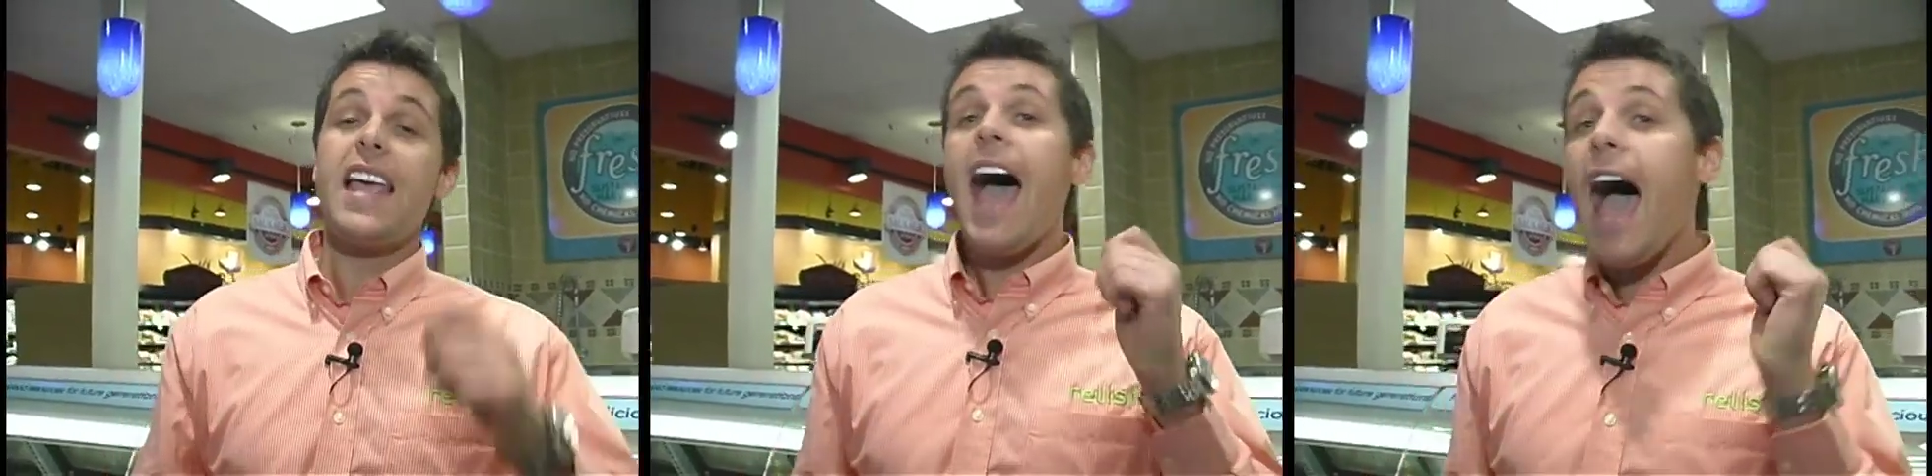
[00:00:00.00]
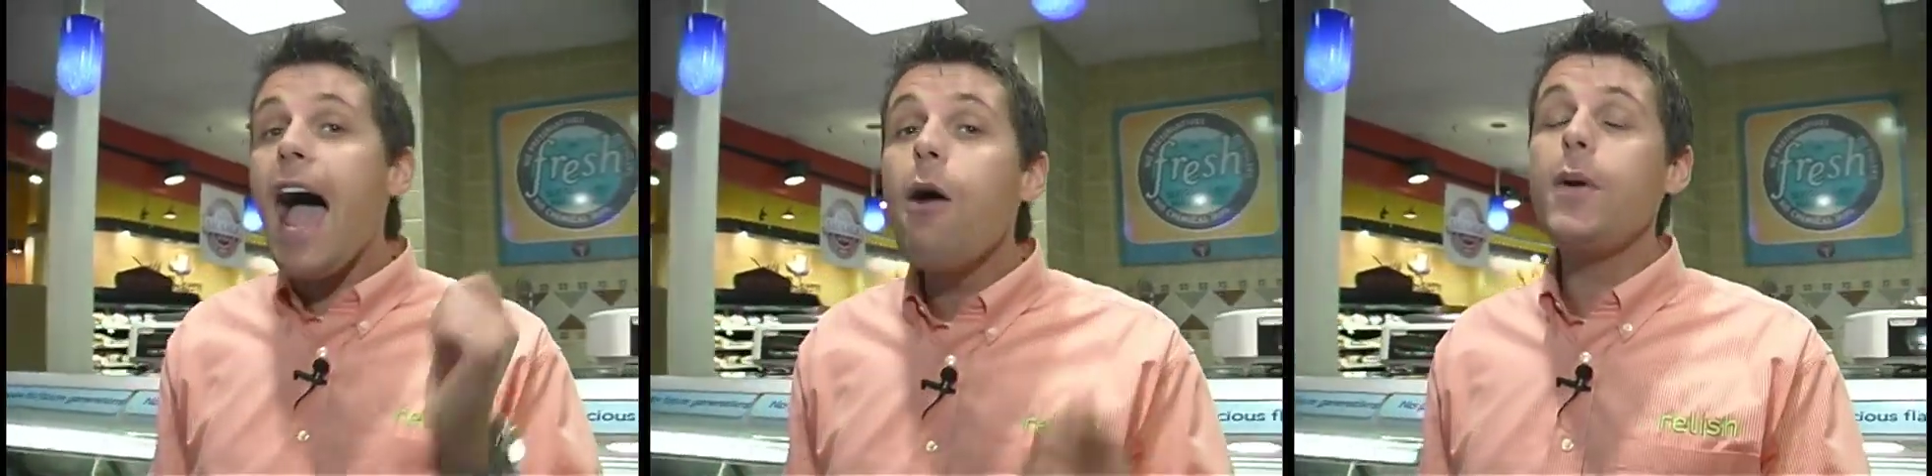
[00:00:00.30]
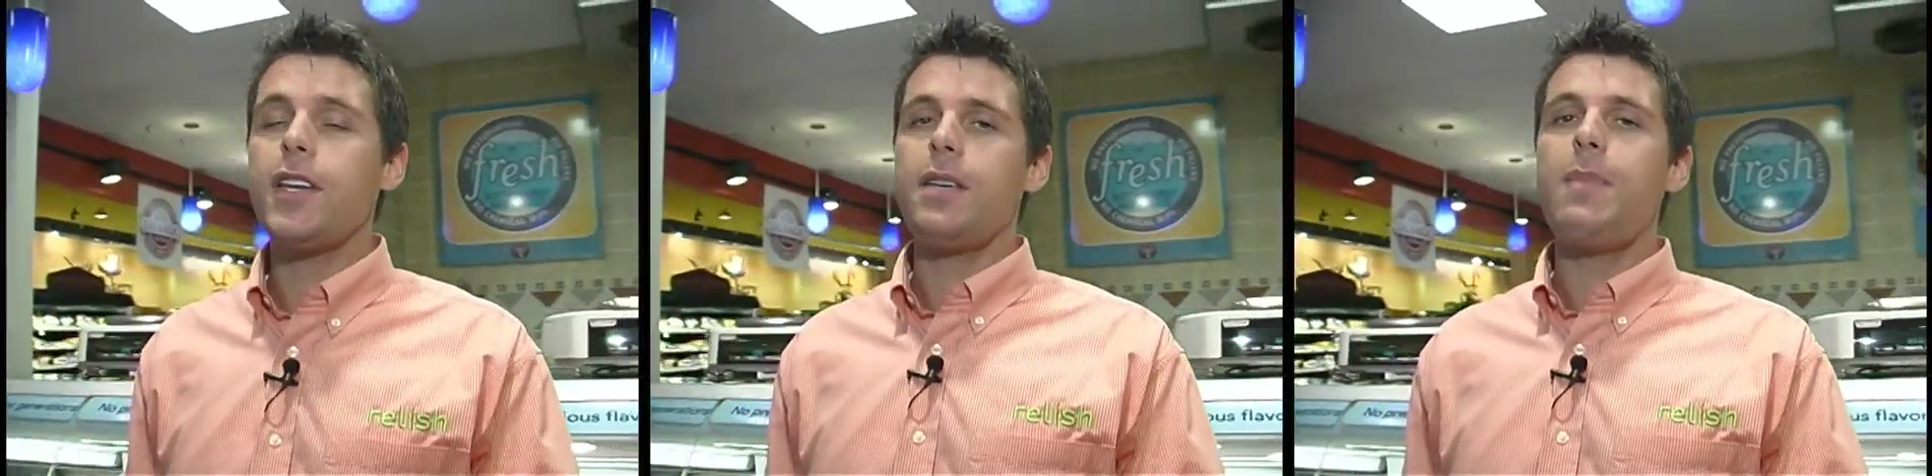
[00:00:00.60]
How are we
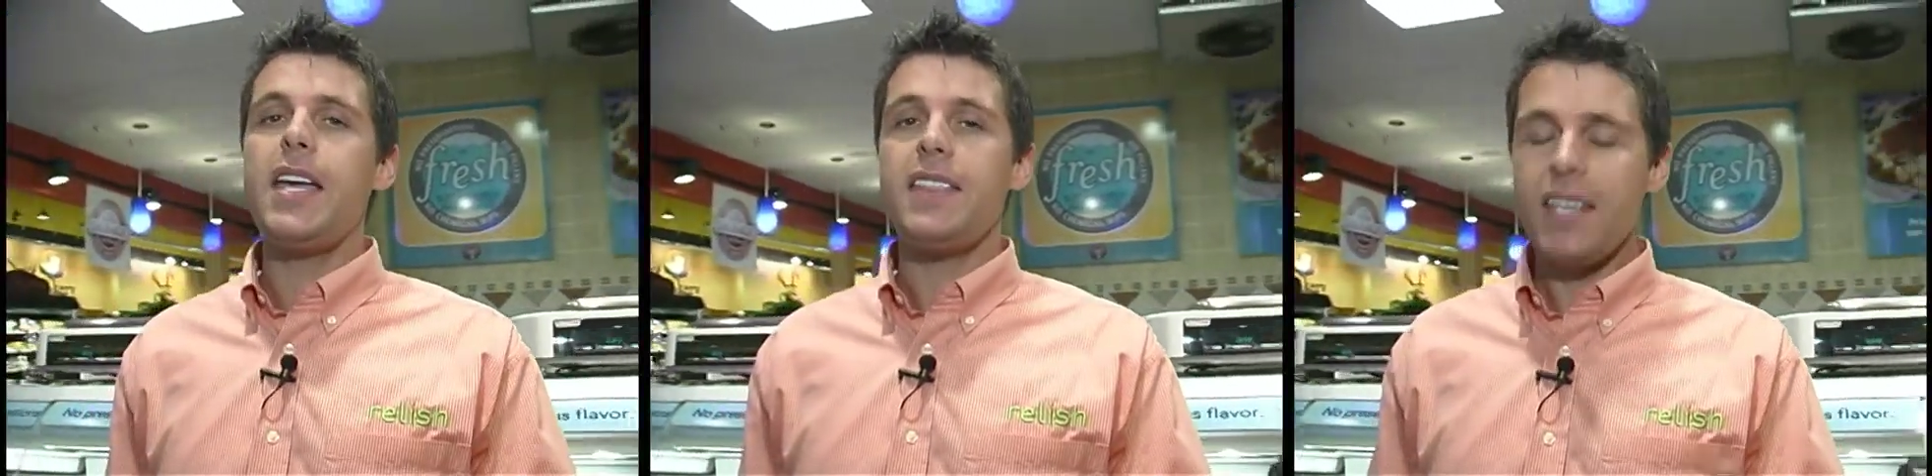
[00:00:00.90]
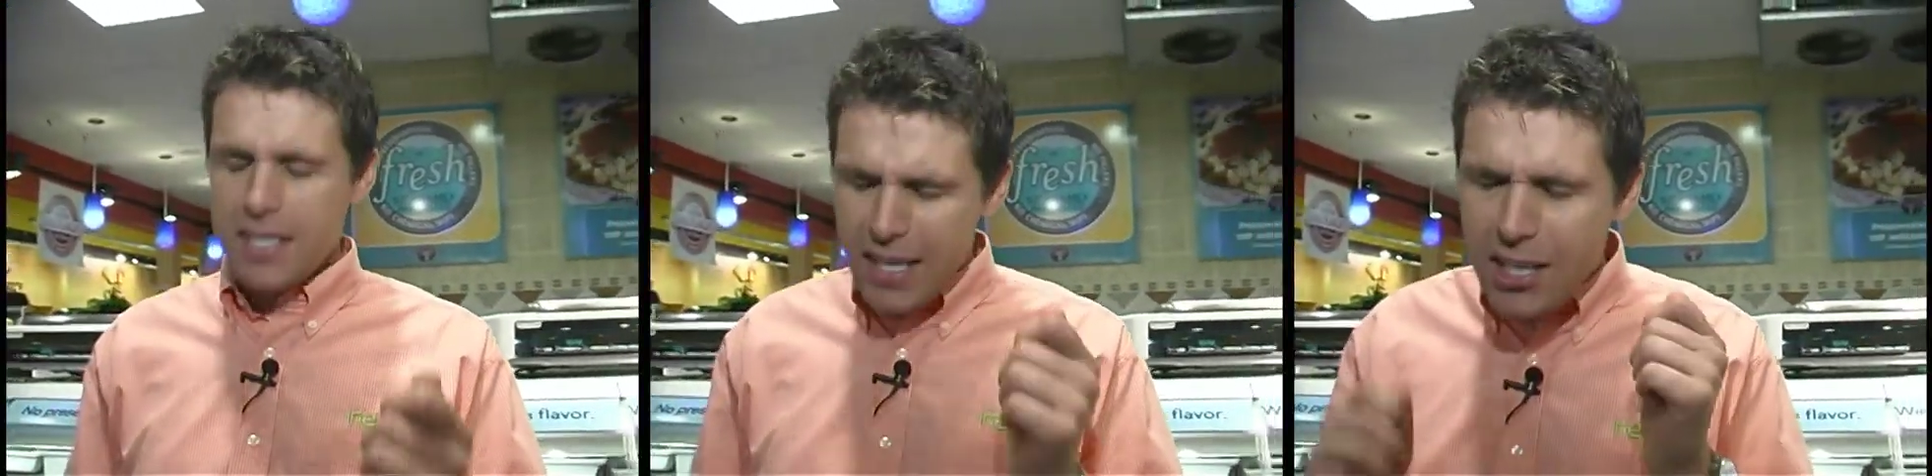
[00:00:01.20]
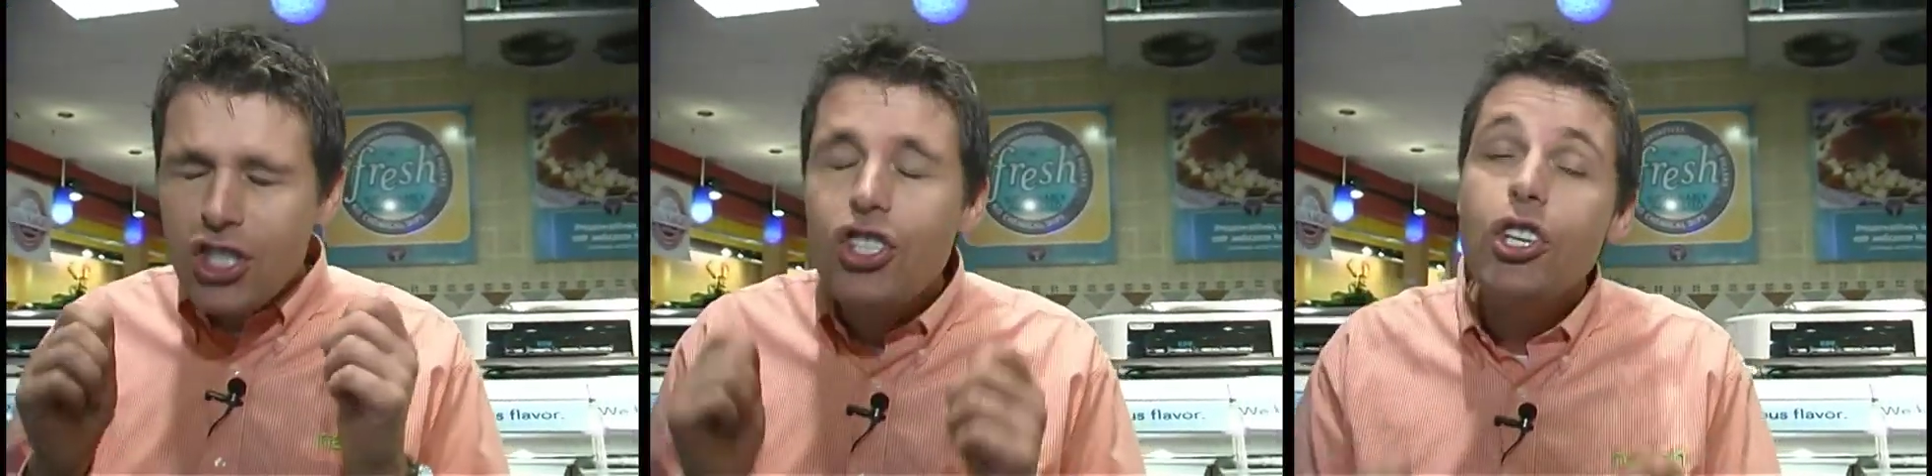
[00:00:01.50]
going to make this? It's
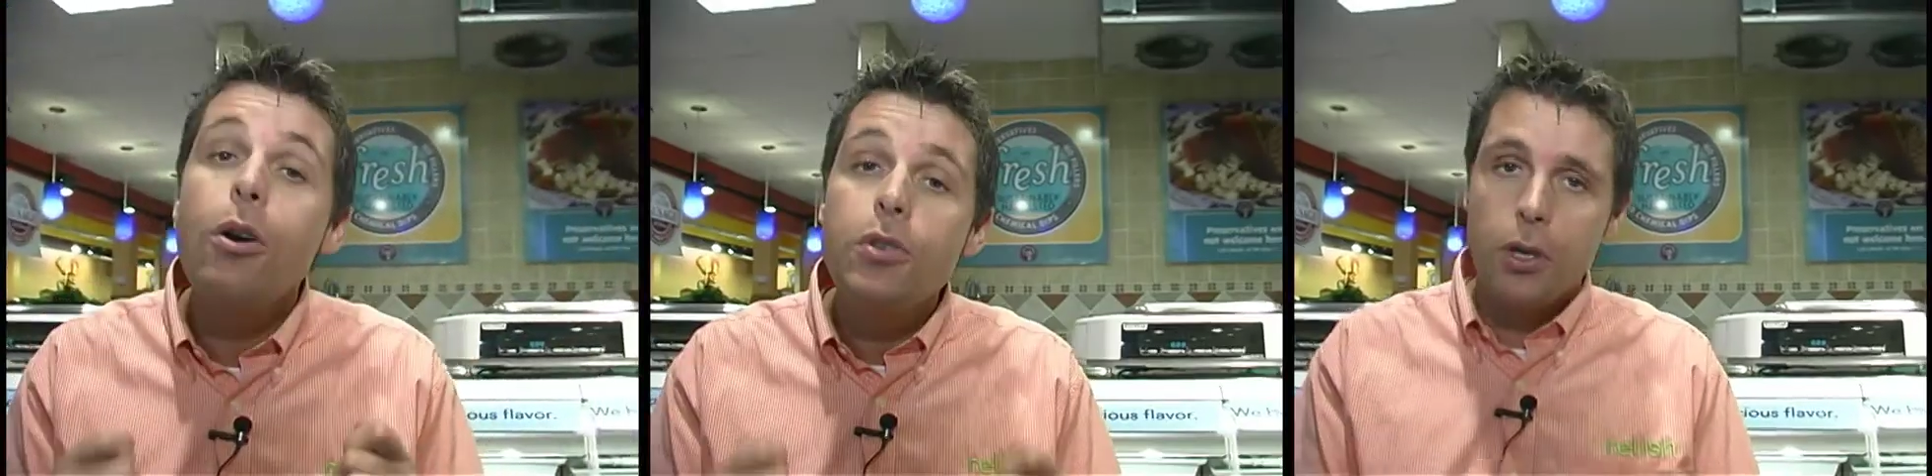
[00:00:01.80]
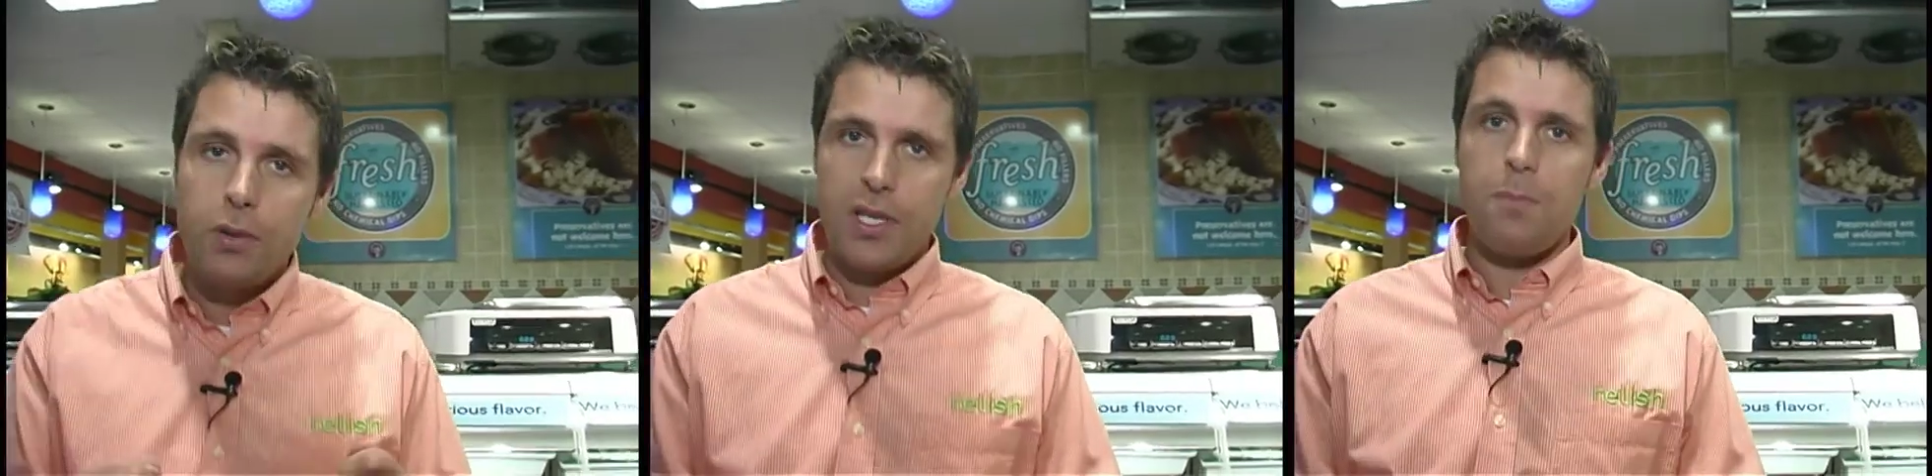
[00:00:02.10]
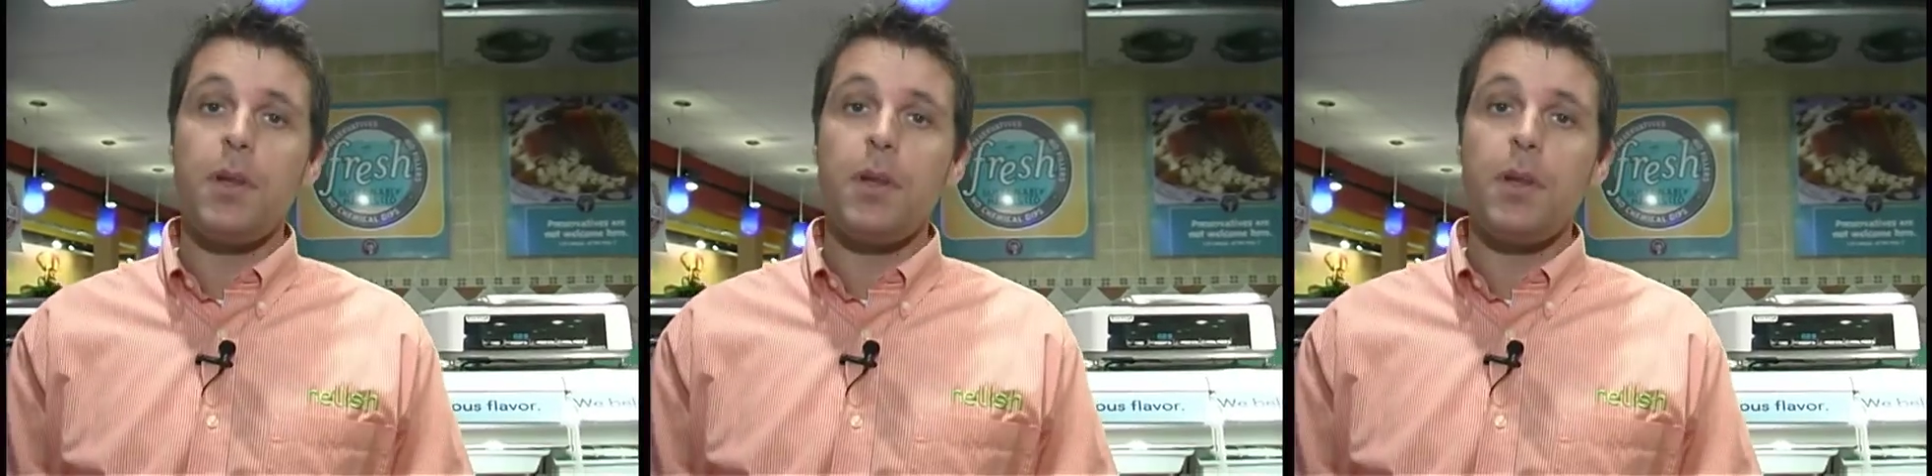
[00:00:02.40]
so simple.